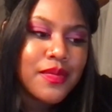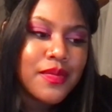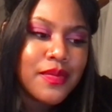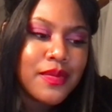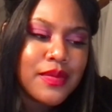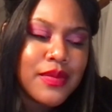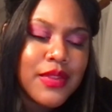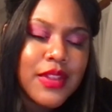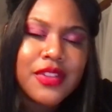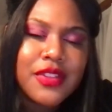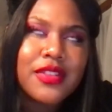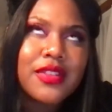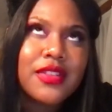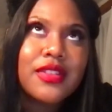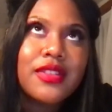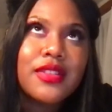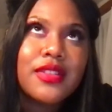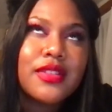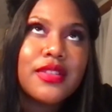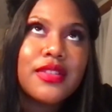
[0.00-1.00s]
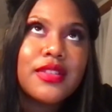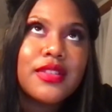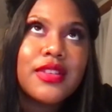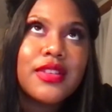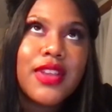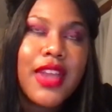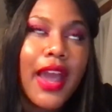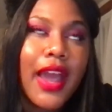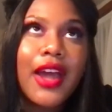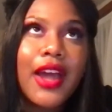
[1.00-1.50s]
this
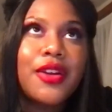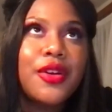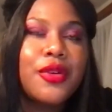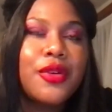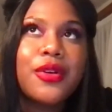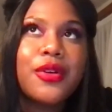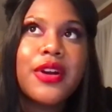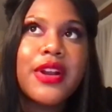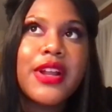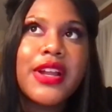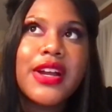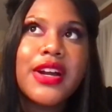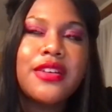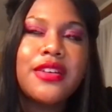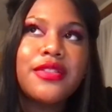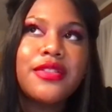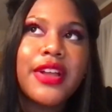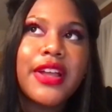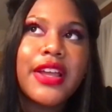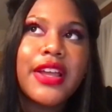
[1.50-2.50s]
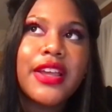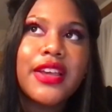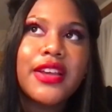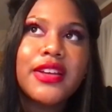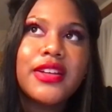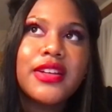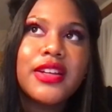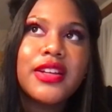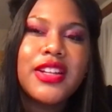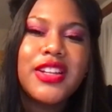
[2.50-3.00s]
category of
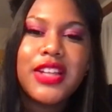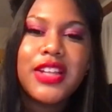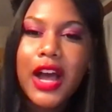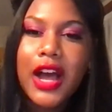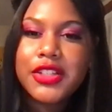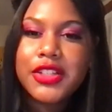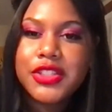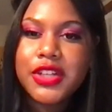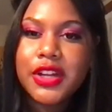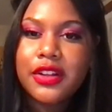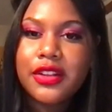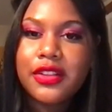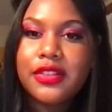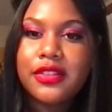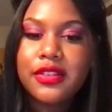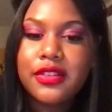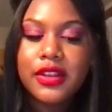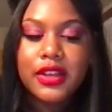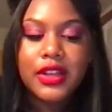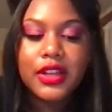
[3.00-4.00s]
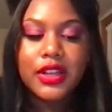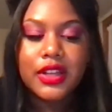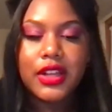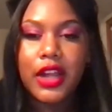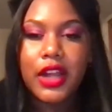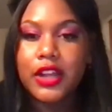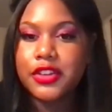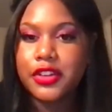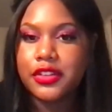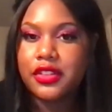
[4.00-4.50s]
like not just
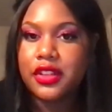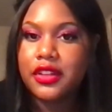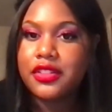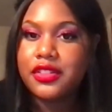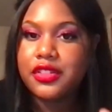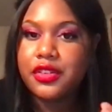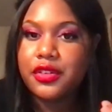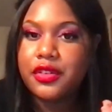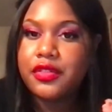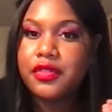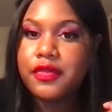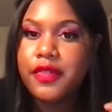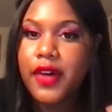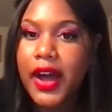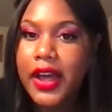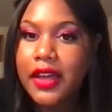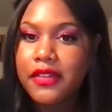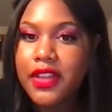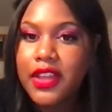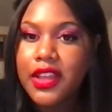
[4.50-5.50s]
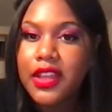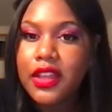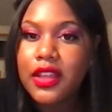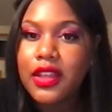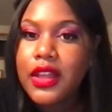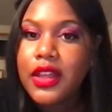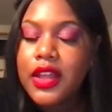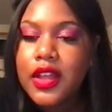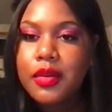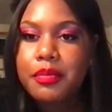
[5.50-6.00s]
like surviving,
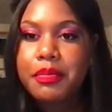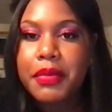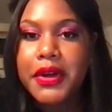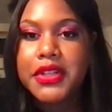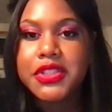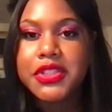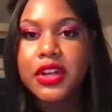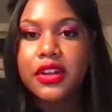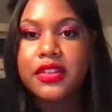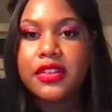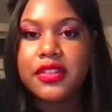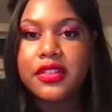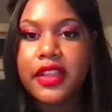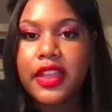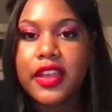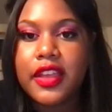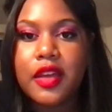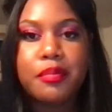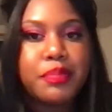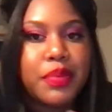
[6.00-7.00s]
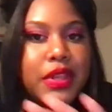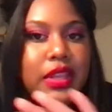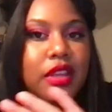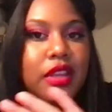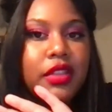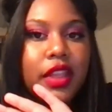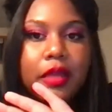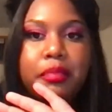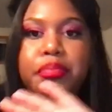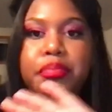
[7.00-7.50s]
but just like
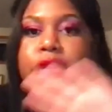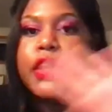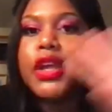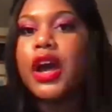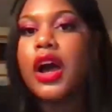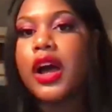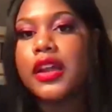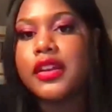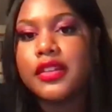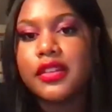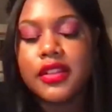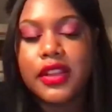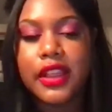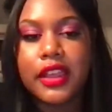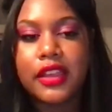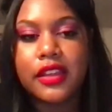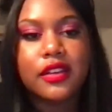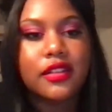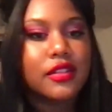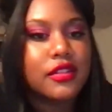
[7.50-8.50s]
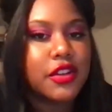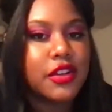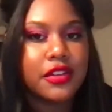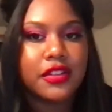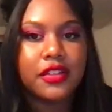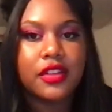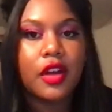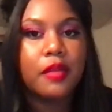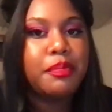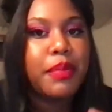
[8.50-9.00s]
being like beyond, like
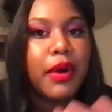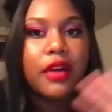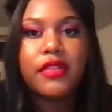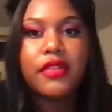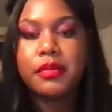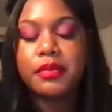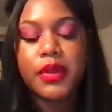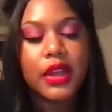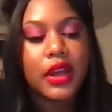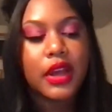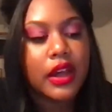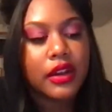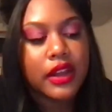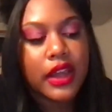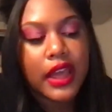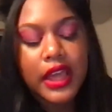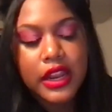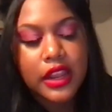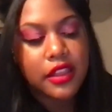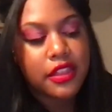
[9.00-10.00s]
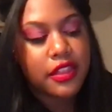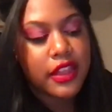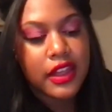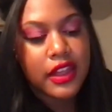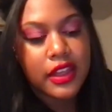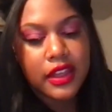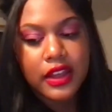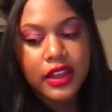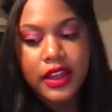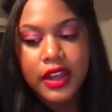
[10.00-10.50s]
just above and beyond
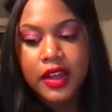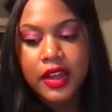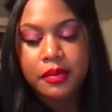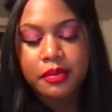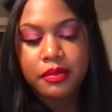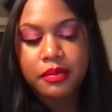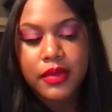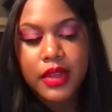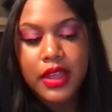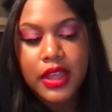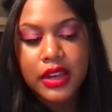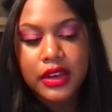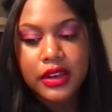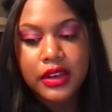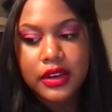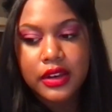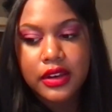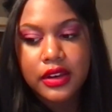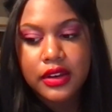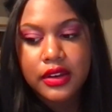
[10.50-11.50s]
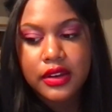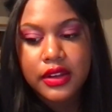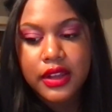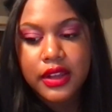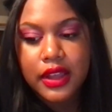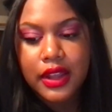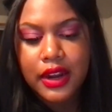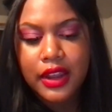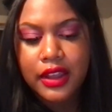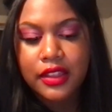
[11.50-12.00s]
anything. And
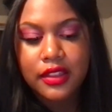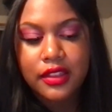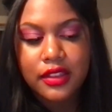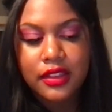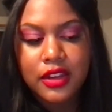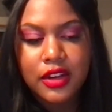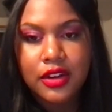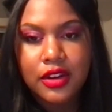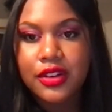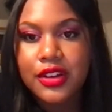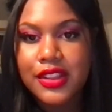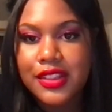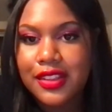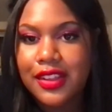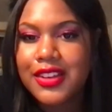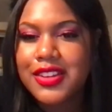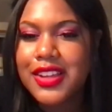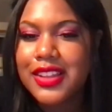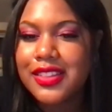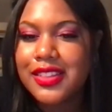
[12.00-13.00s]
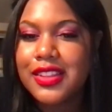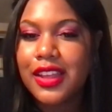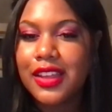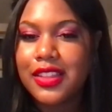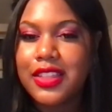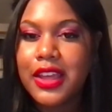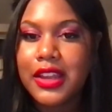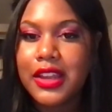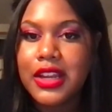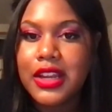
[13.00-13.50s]
I, it's like
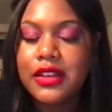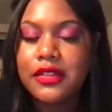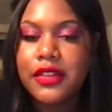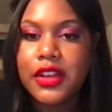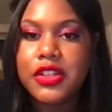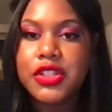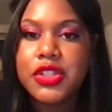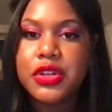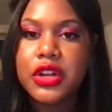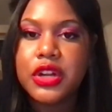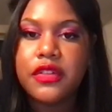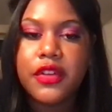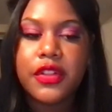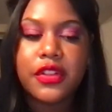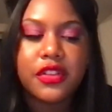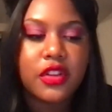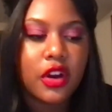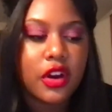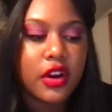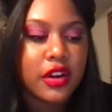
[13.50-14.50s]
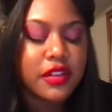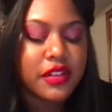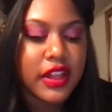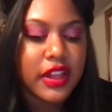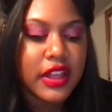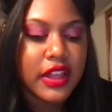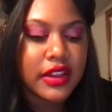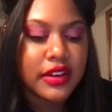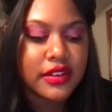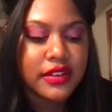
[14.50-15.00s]
the idea of like shooting for the stars,
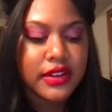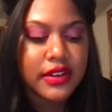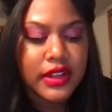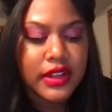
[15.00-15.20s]
and